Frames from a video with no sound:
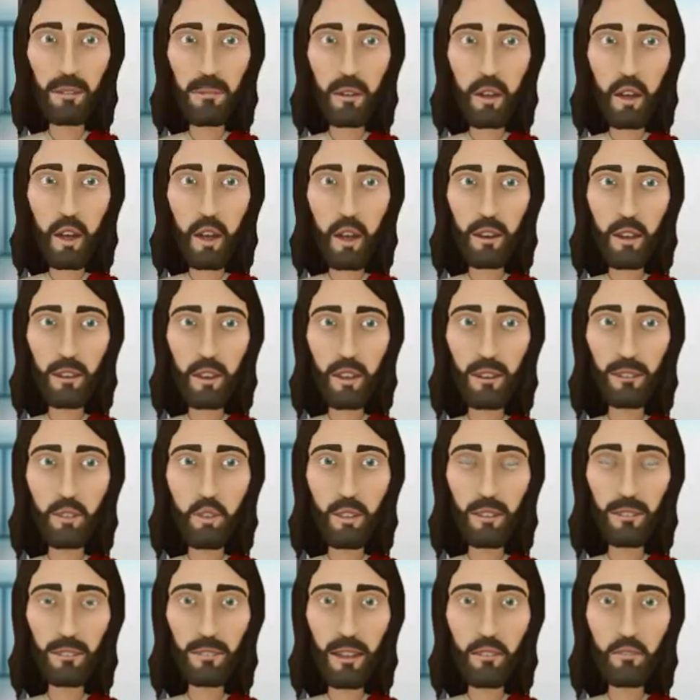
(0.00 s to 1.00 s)
born on the
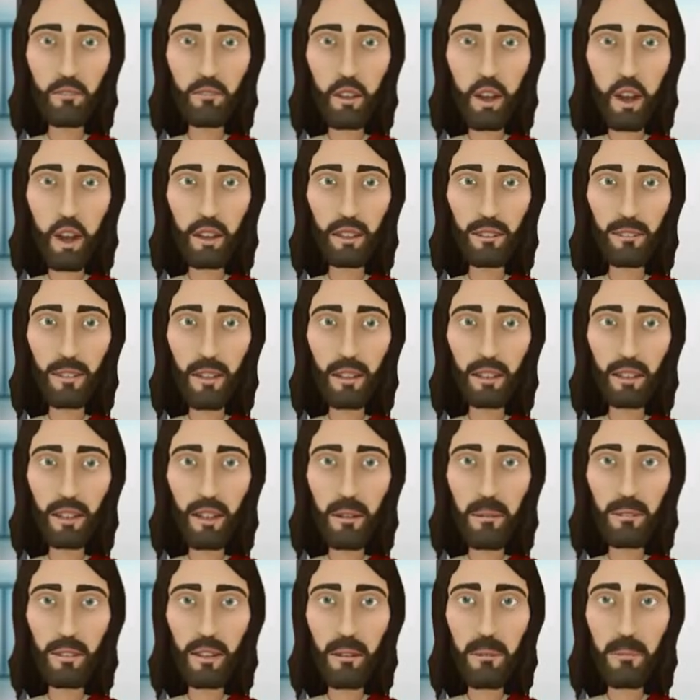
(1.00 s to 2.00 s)
21st of
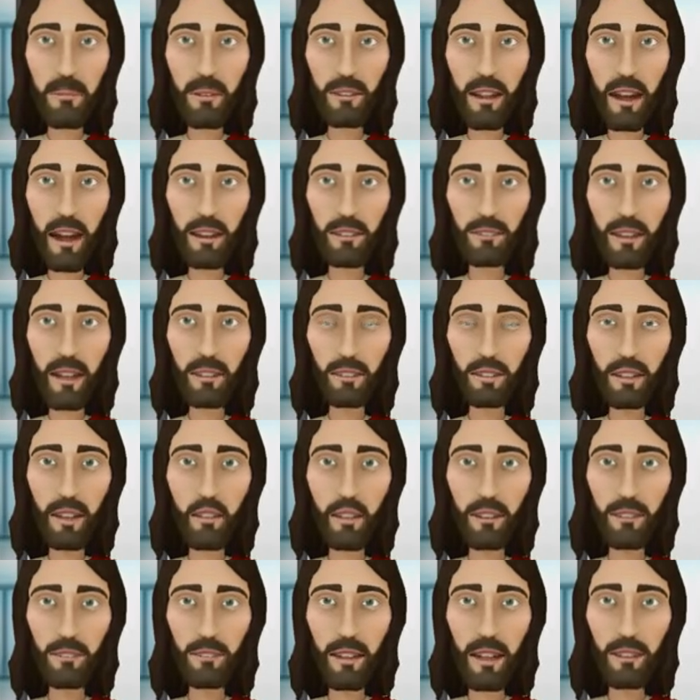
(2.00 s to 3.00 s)
September
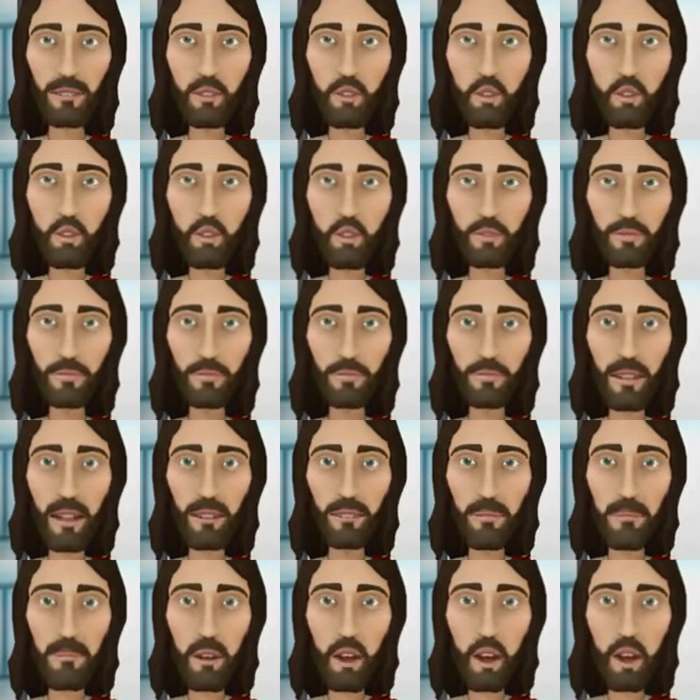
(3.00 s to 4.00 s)
1972,
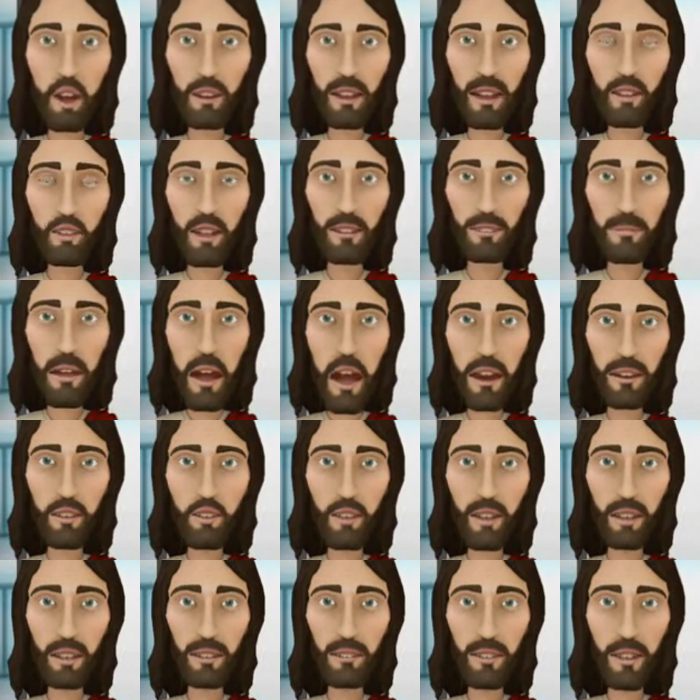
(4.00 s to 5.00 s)
in Burnage and
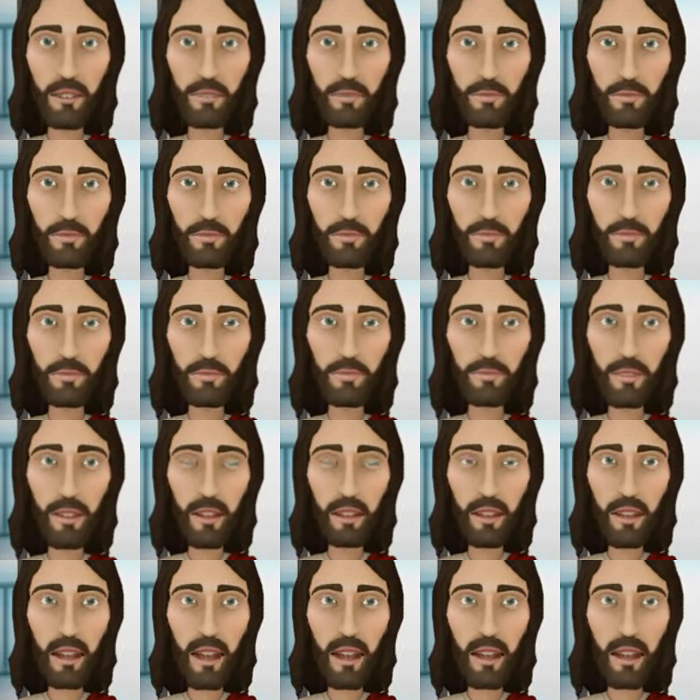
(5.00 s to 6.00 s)
Manchester.
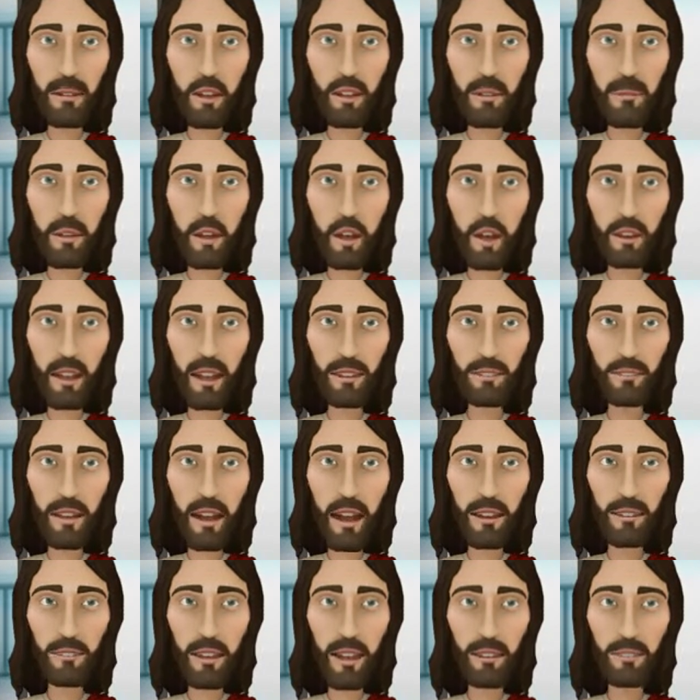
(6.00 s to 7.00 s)
As a Libra born in
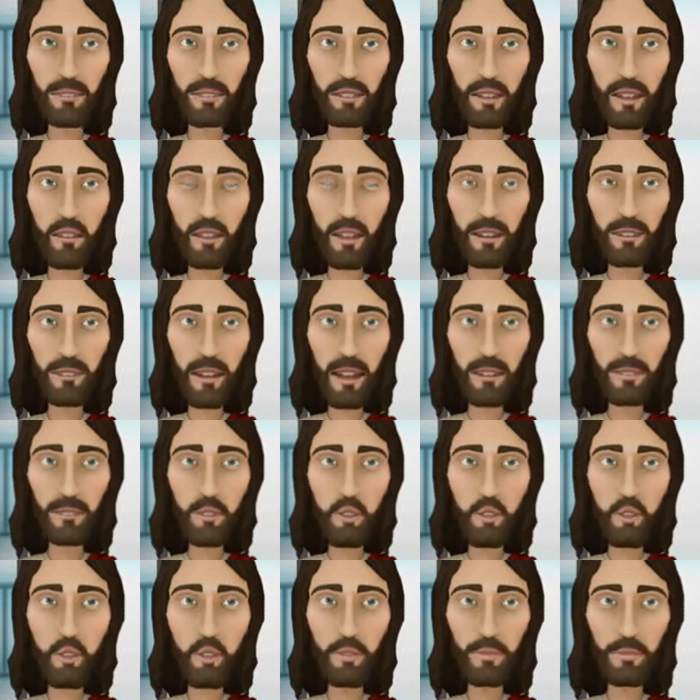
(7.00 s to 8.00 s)

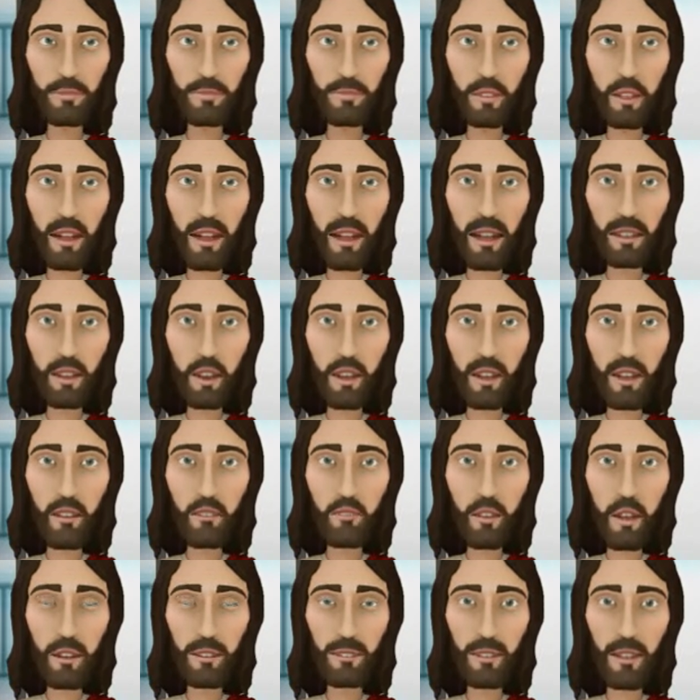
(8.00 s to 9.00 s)
1972, he is
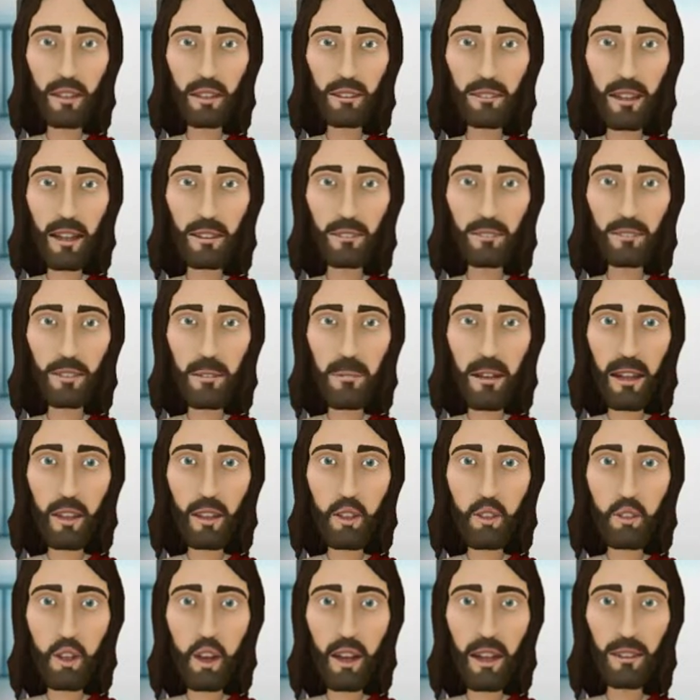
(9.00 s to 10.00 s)
therefore destined to be the
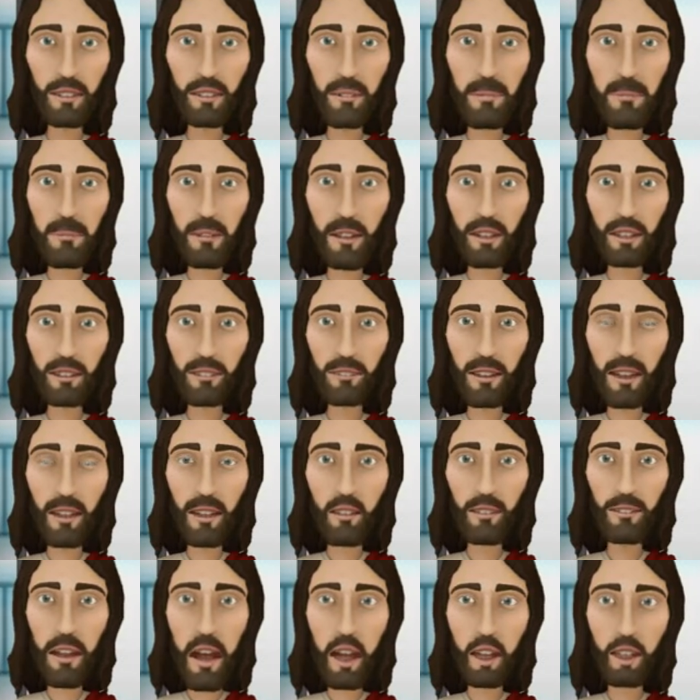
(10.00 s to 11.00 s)
world's best
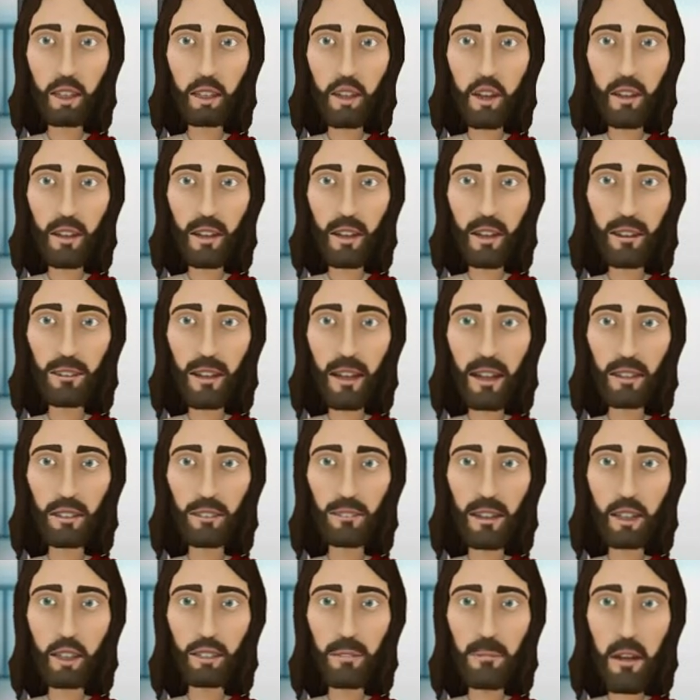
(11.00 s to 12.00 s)
loved and
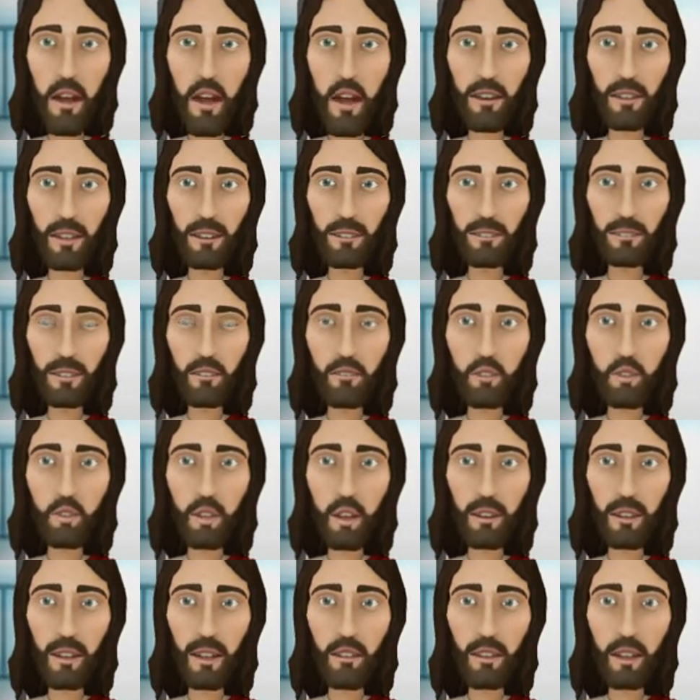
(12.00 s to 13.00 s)
greatest exponent of
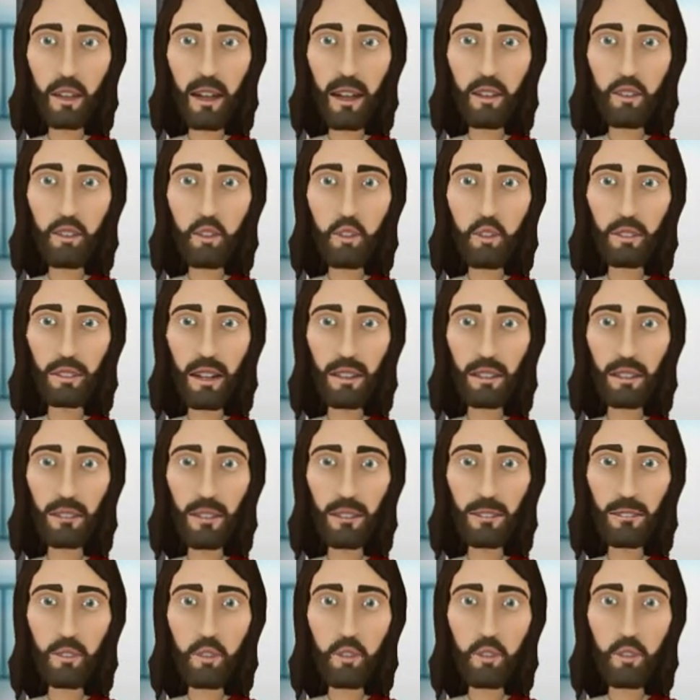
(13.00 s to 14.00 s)
whatever he chooses
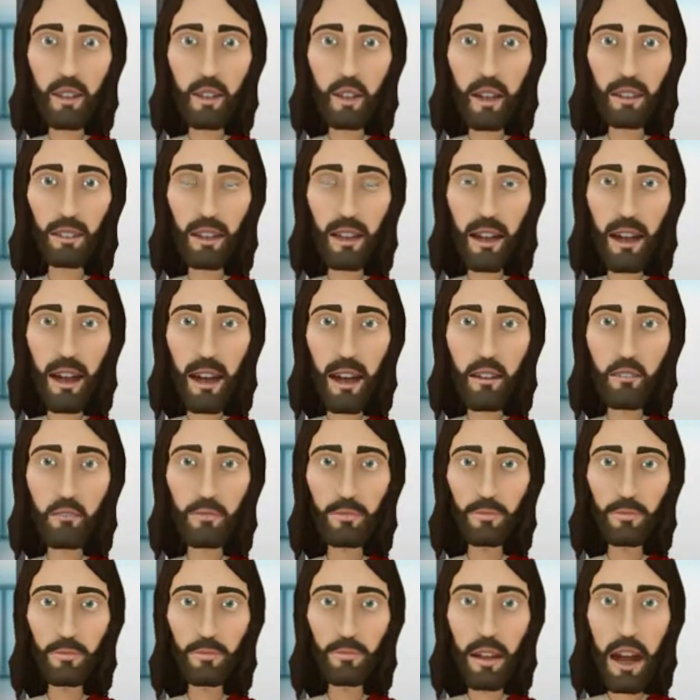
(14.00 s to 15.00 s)
to do with his
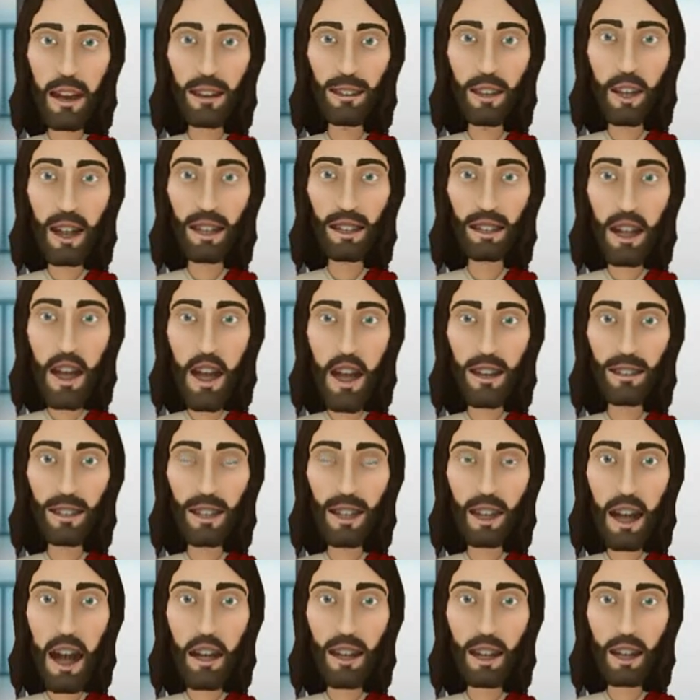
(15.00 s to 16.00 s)
life, and also
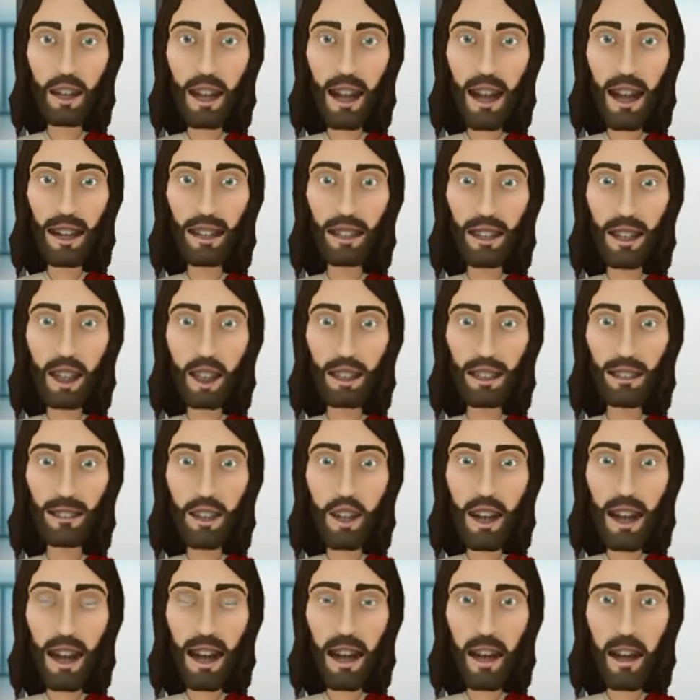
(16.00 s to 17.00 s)
to have a high sex
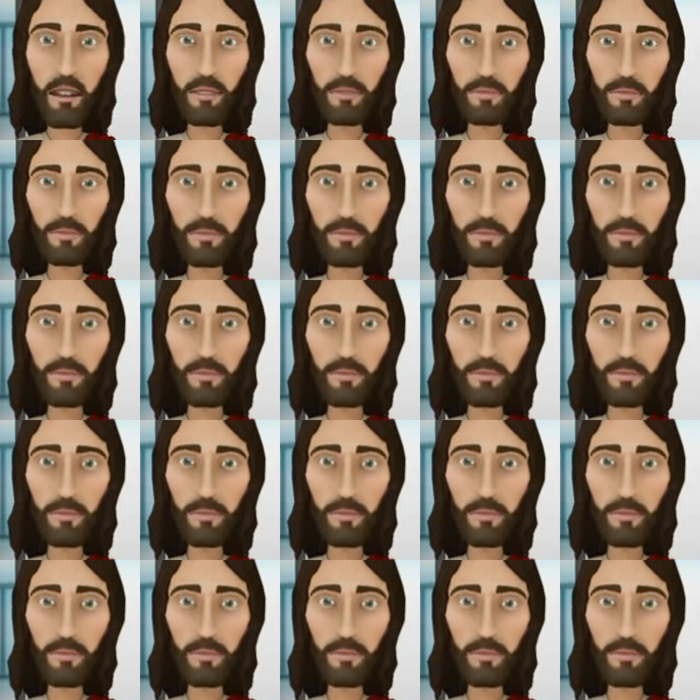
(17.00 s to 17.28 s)
drive.